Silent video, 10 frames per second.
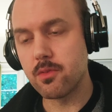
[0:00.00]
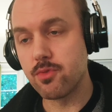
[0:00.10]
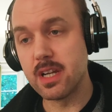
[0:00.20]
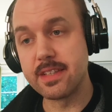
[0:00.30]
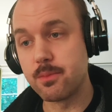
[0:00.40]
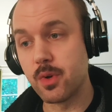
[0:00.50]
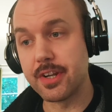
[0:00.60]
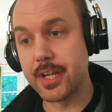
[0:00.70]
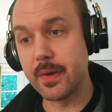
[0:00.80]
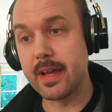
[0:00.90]
really didn't
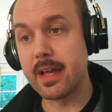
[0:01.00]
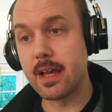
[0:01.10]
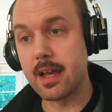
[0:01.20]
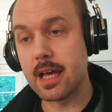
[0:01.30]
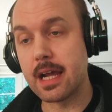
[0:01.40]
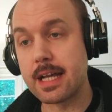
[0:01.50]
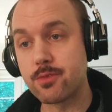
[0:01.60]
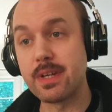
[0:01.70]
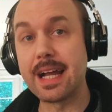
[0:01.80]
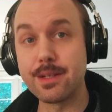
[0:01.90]
want to do it, and I had
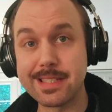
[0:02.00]
to read out